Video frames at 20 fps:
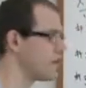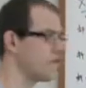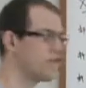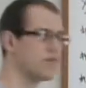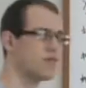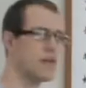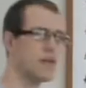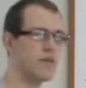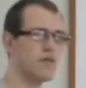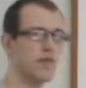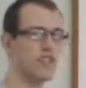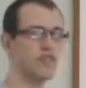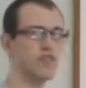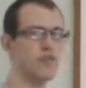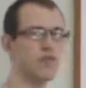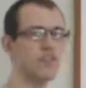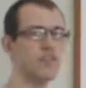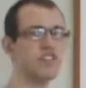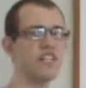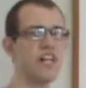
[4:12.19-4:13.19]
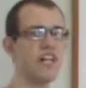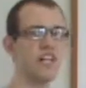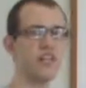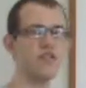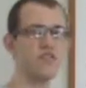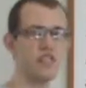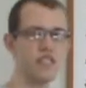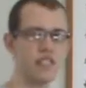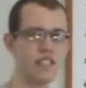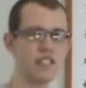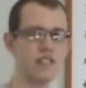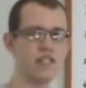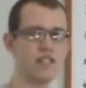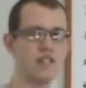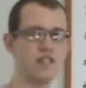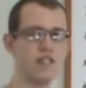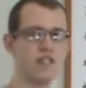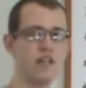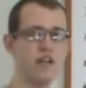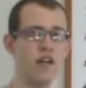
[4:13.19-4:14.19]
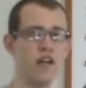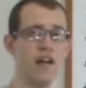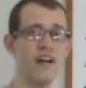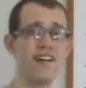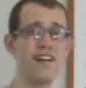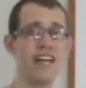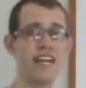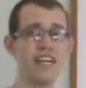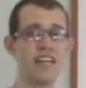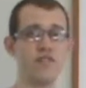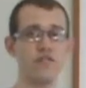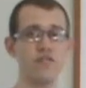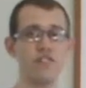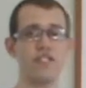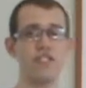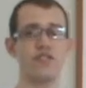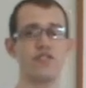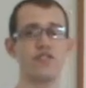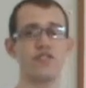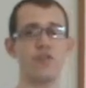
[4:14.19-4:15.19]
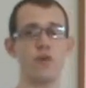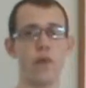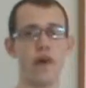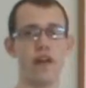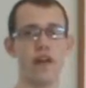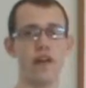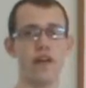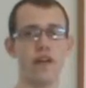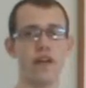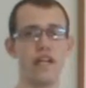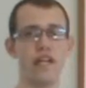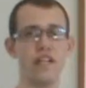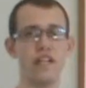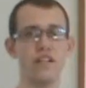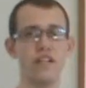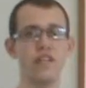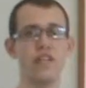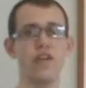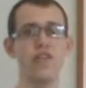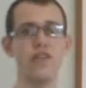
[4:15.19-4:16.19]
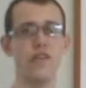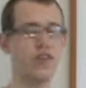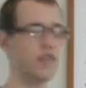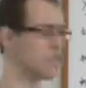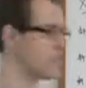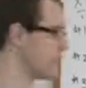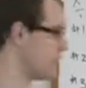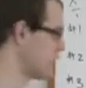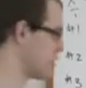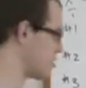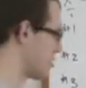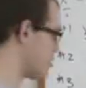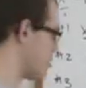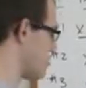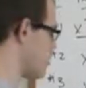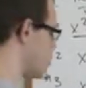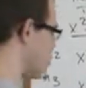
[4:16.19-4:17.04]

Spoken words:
12 divided by 2 is negative 6. Negative 6 squared is 36.